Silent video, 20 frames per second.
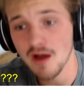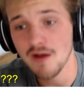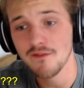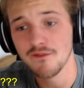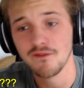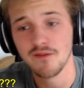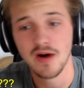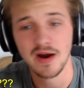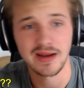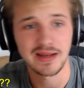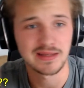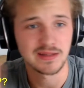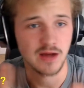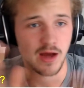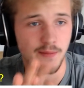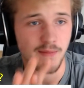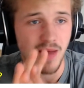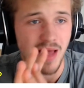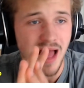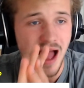Fighting
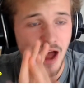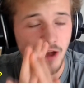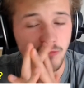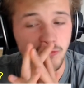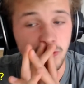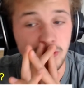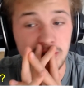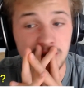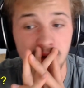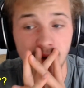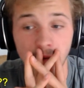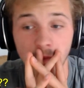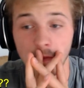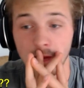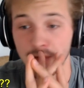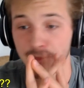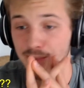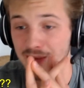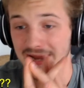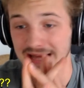type. And originally I
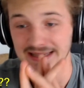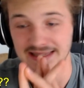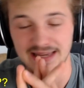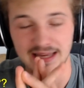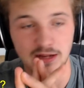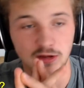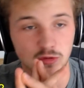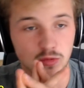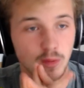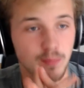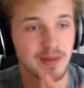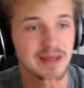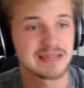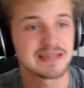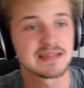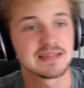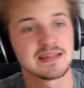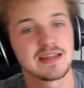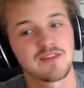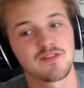wanted Blaziken, because what
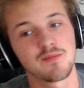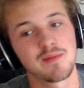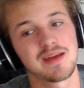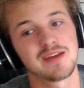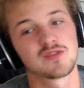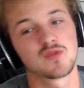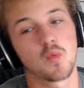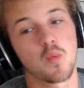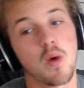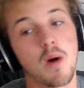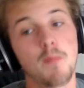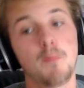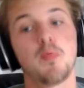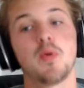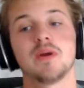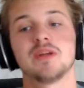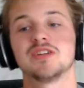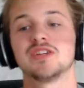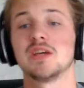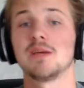Blaziken did for me is 1
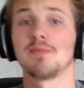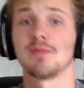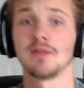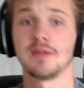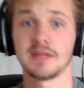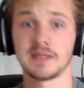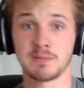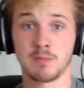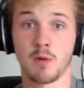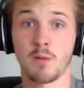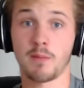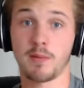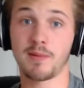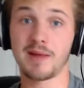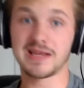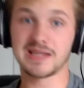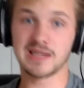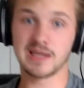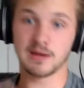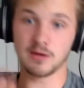point cheaper than this mon, but
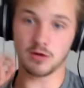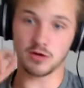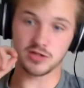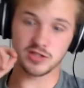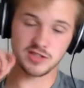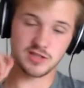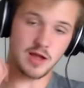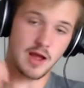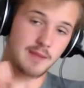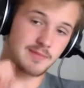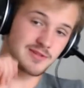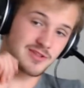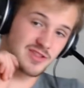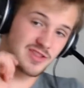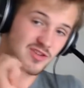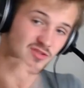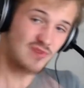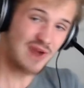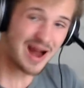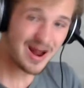Blaziken got sniped
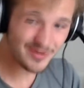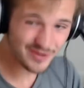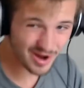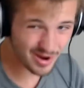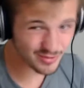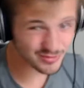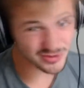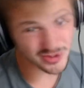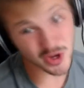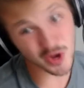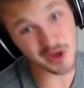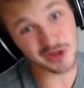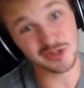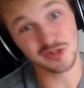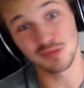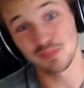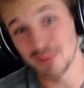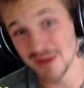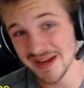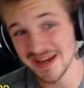the round I was going
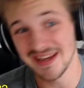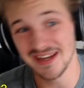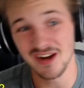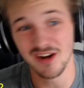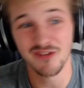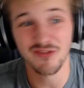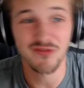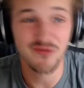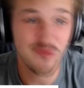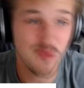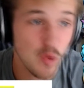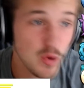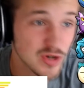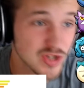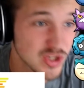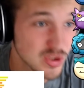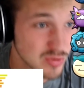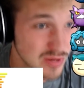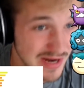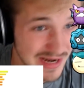to pick it,
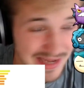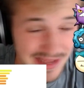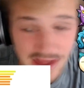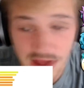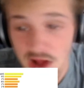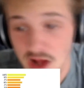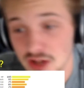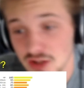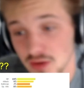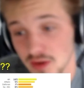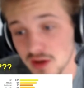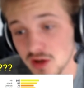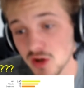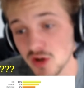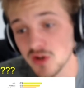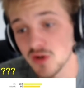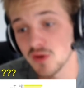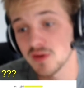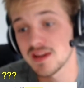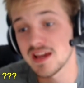unfortunately. So I
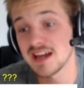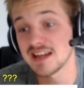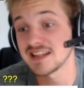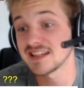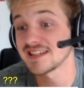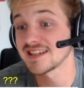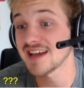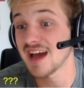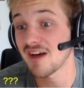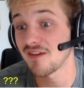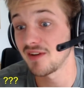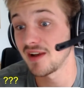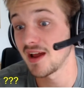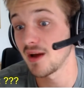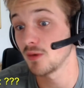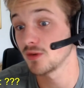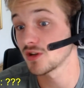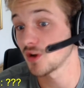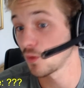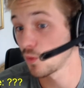could not get
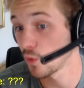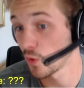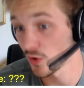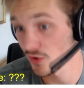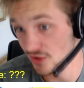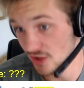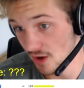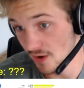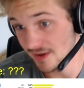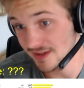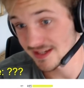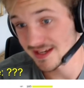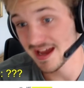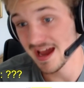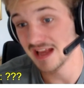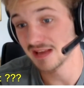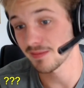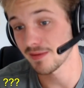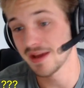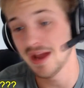Escavalier, which I was going to
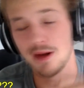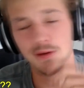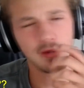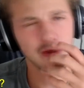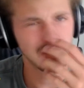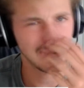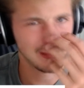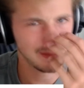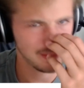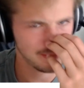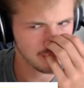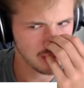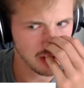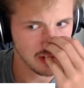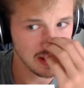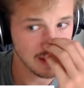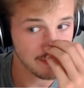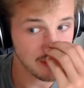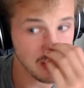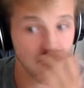get, as my camera went a little bit
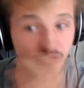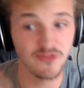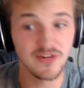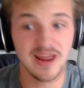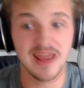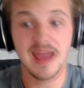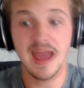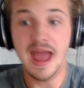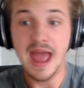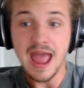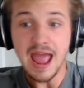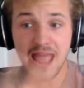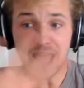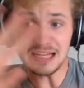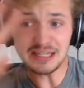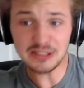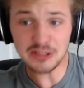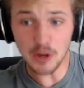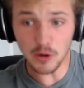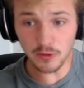blurry there, but hopefully
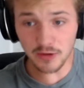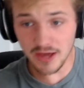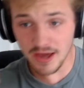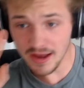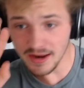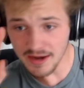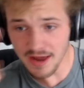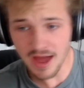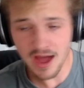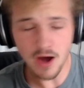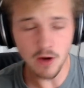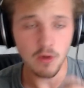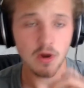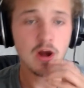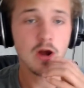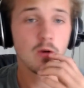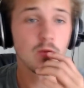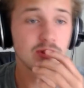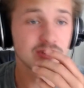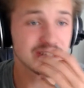it's okay now,
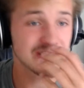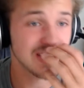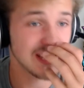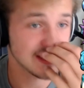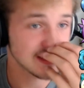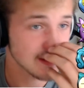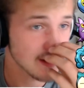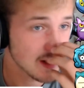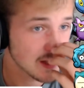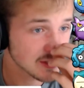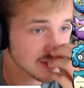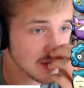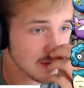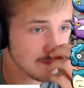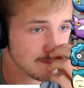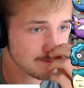which it is. So